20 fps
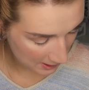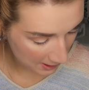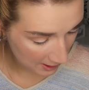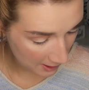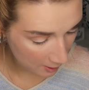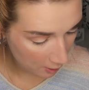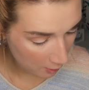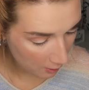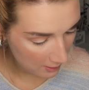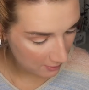
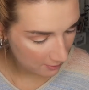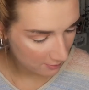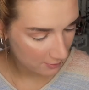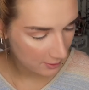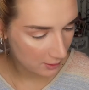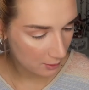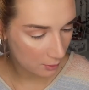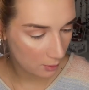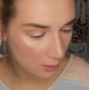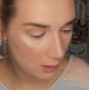now I
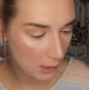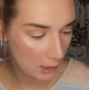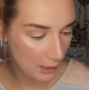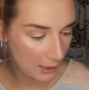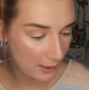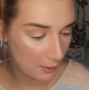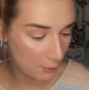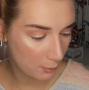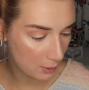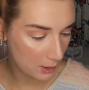feel
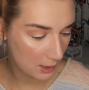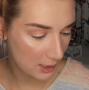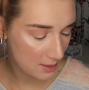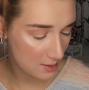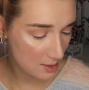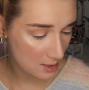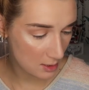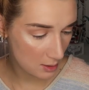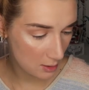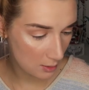like we
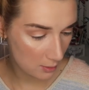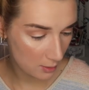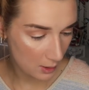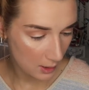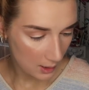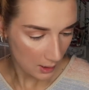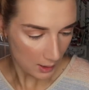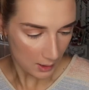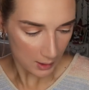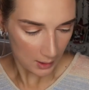need to
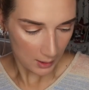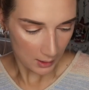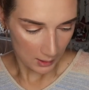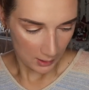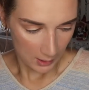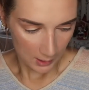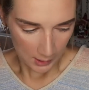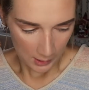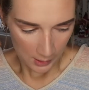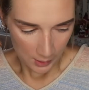
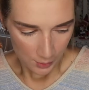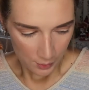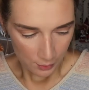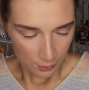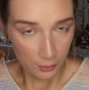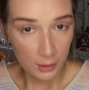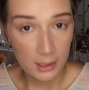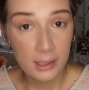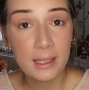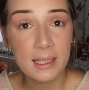
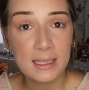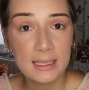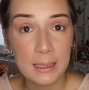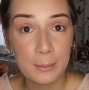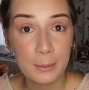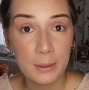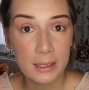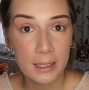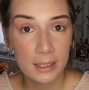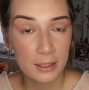really
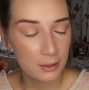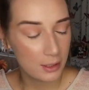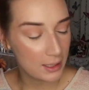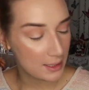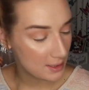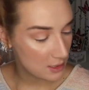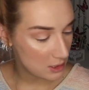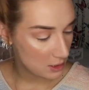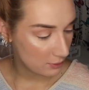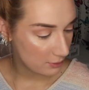deepen that
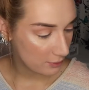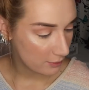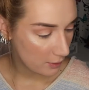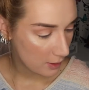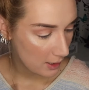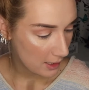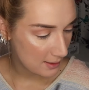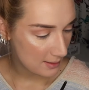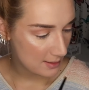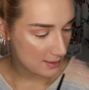crease and
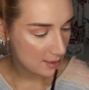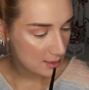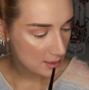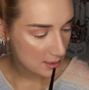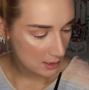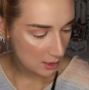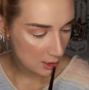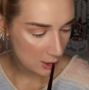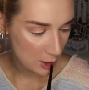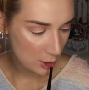define,
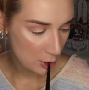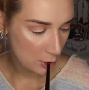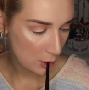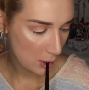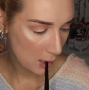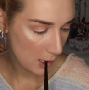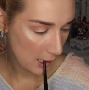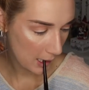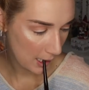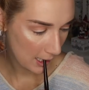so
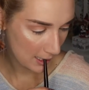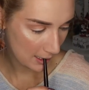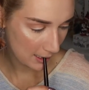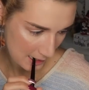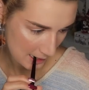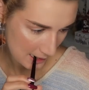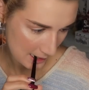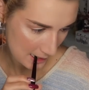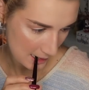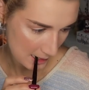
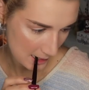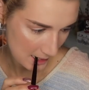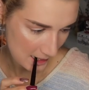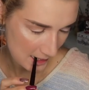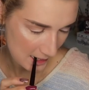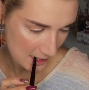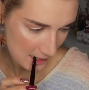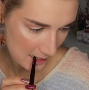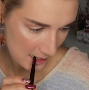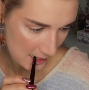I
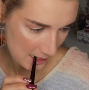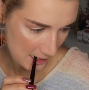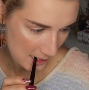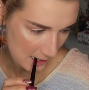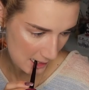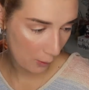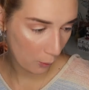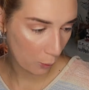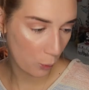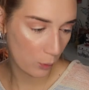think
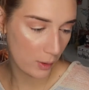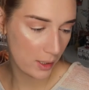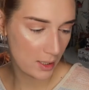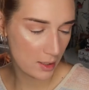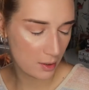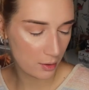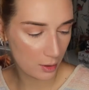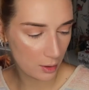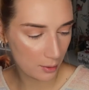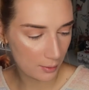we
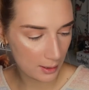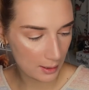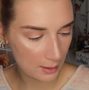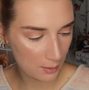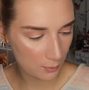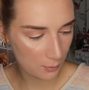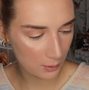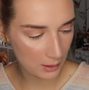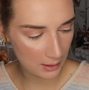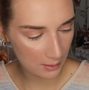can go
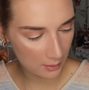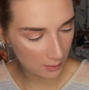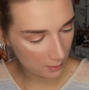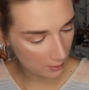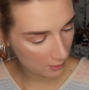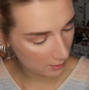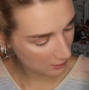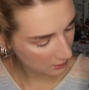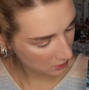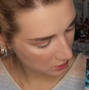in with
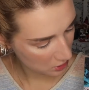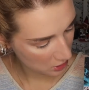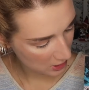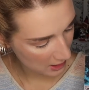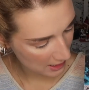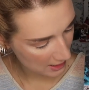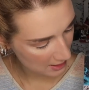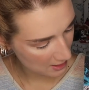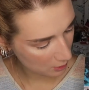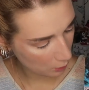this
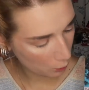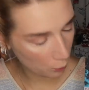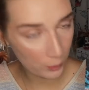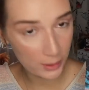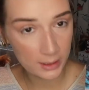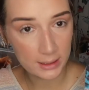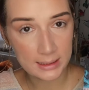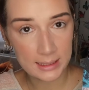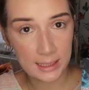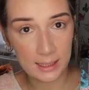shade,
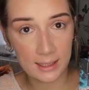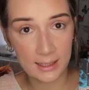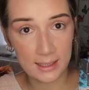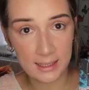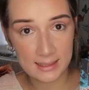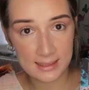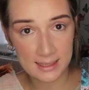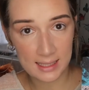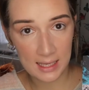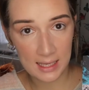Winter Is